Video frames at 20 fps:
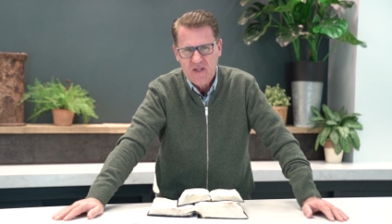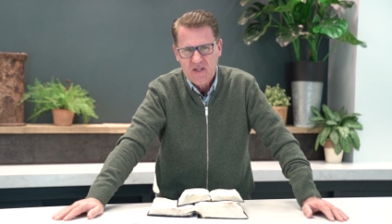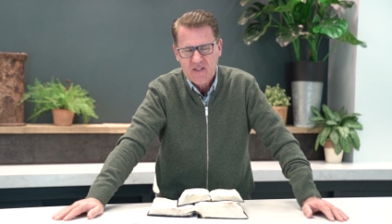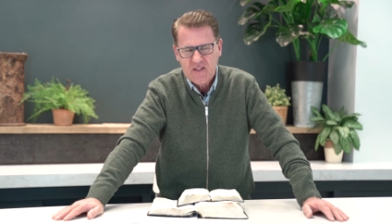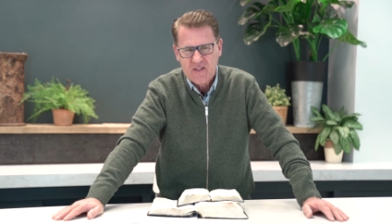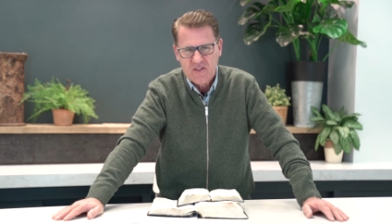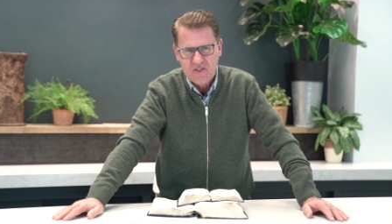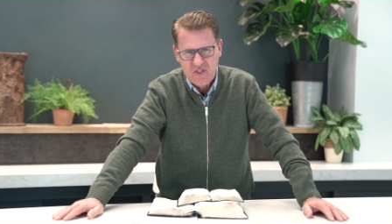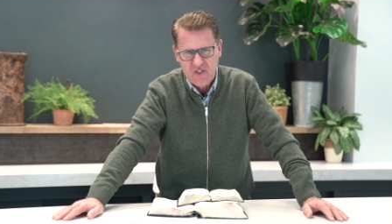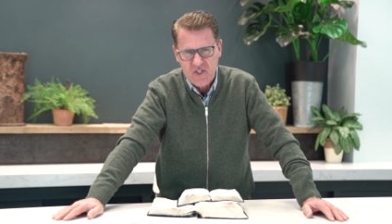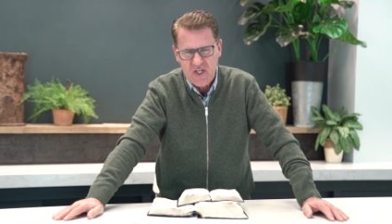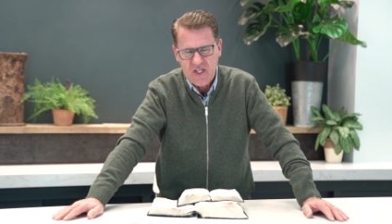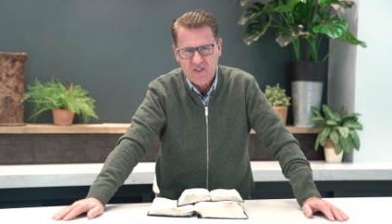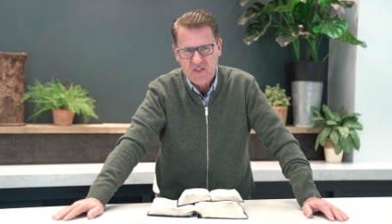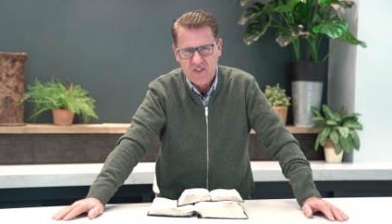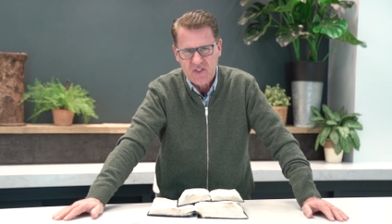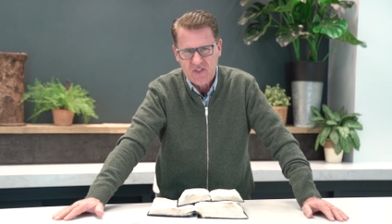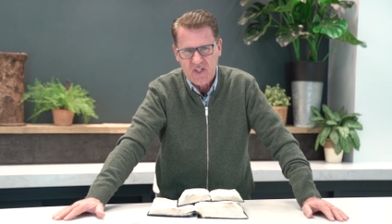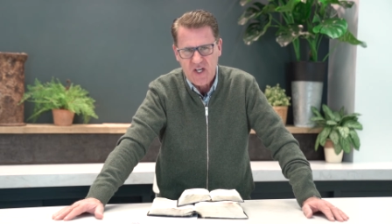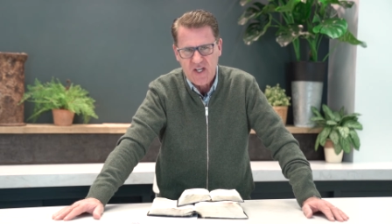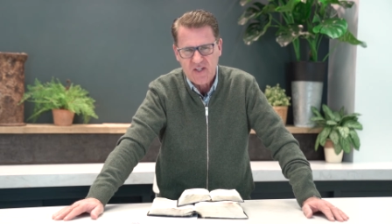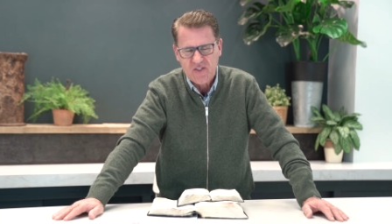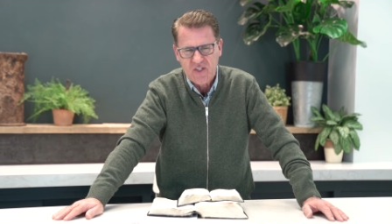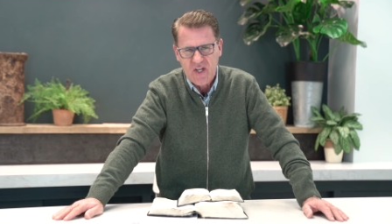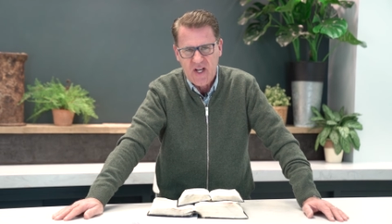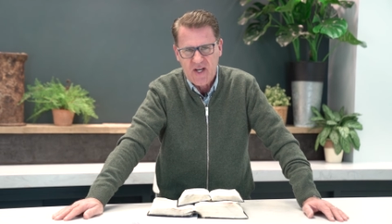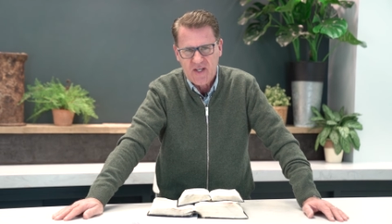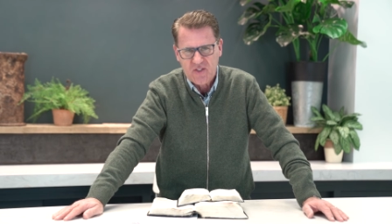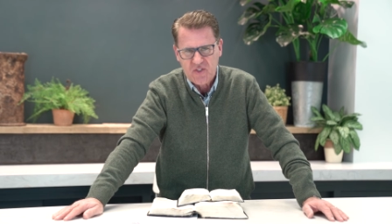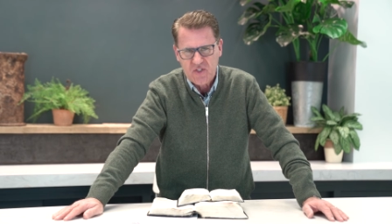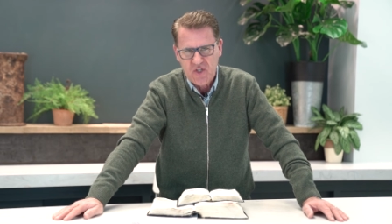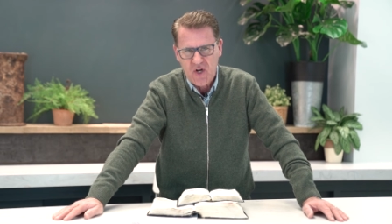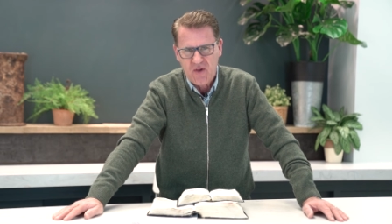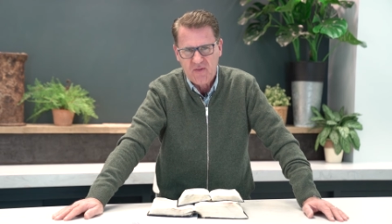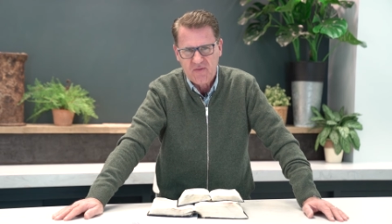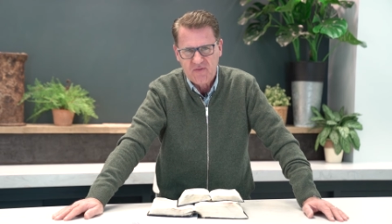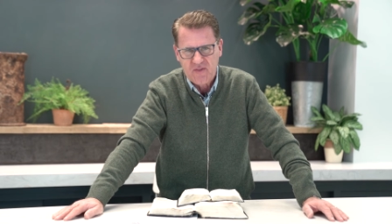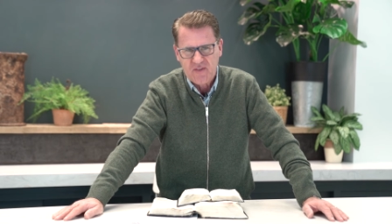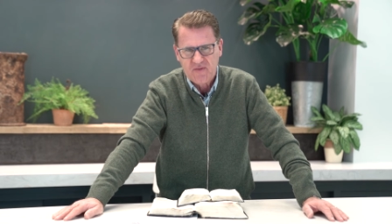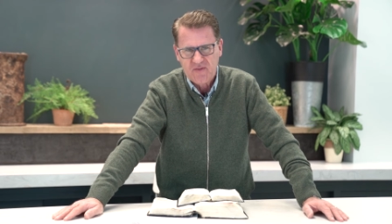Because Jesus says there in
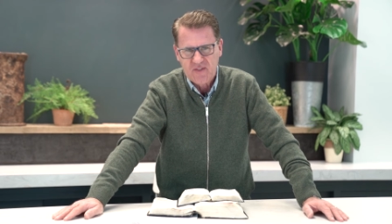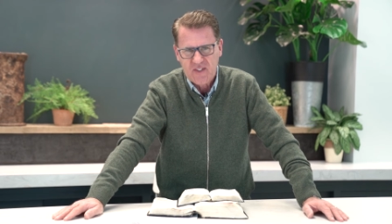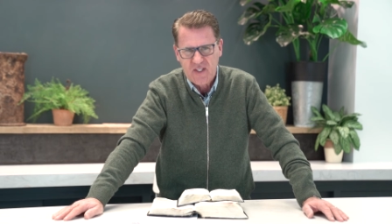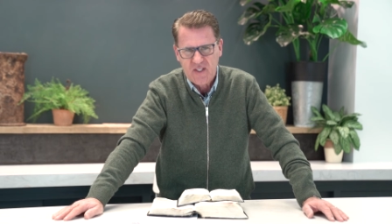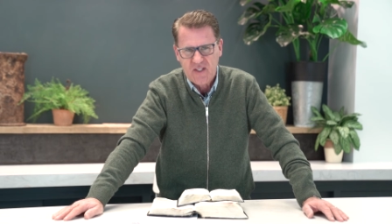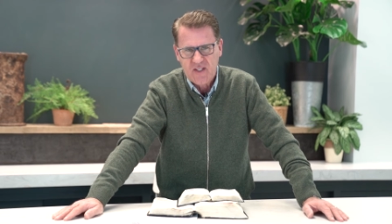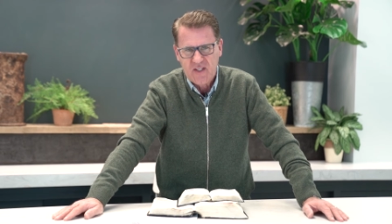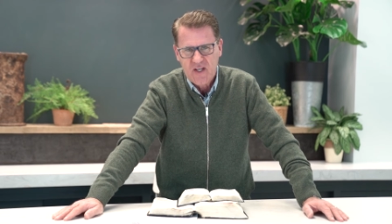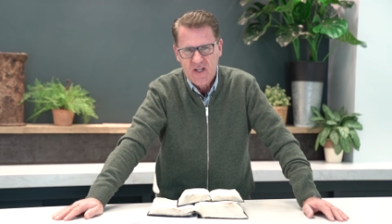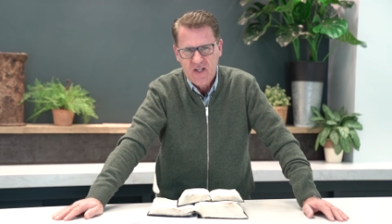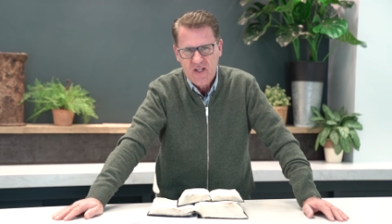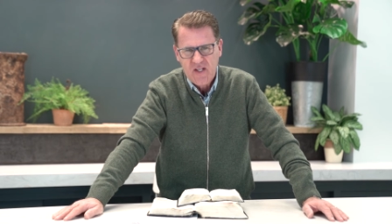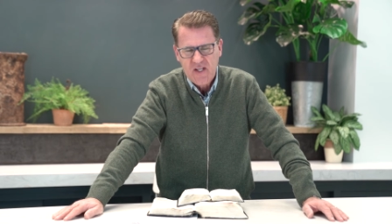John 15,